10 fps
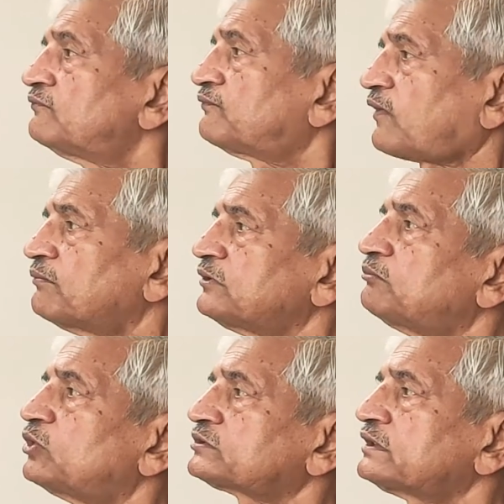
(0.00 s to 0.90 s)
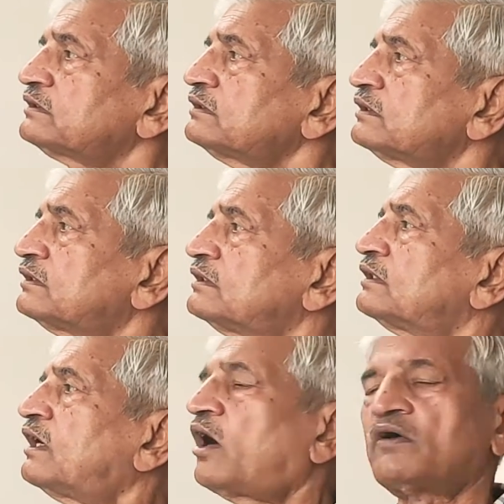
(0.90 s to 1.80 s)
From the motion
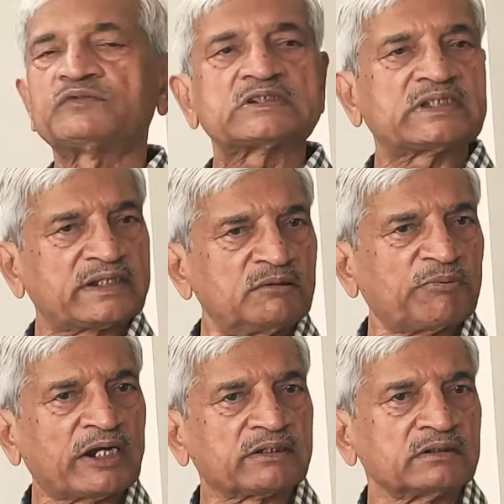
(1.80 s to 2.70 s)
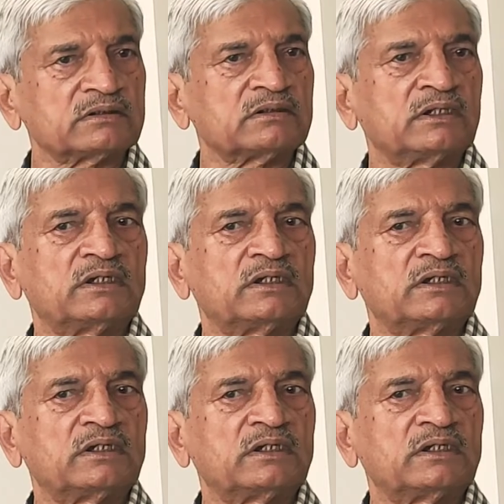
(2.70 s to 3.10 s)
of the second particle,